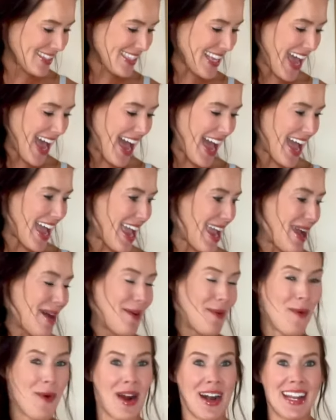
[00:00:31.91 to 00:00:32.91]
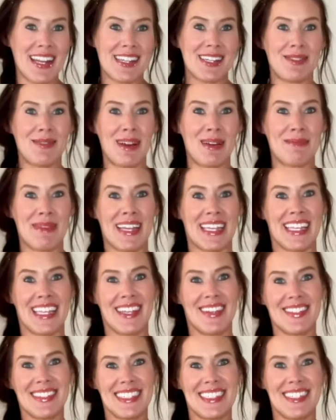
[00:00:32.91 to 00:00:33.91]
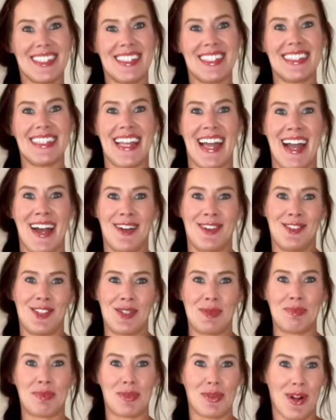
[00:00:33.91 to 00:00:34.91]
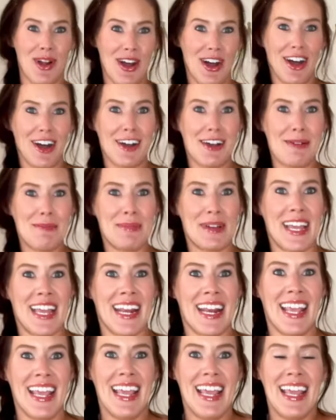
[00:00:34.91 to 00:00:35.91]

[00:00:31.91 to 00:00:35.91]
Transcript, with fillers: I wanted to wear my cute little Lounge bra, but